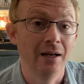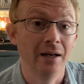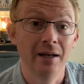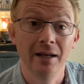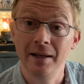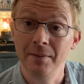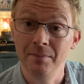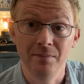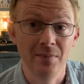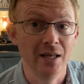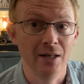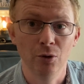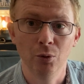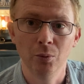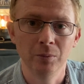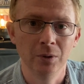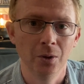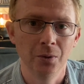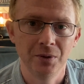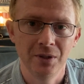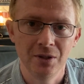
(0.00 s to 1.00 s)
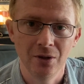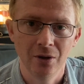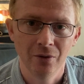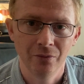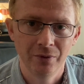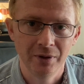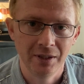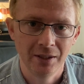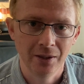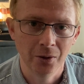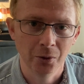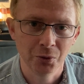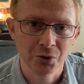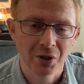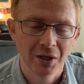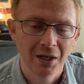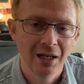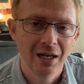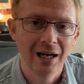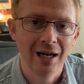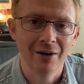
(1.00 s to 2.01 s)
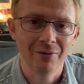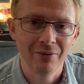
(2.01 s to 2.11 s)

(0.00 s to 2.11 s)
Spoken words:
and in uploading your videos.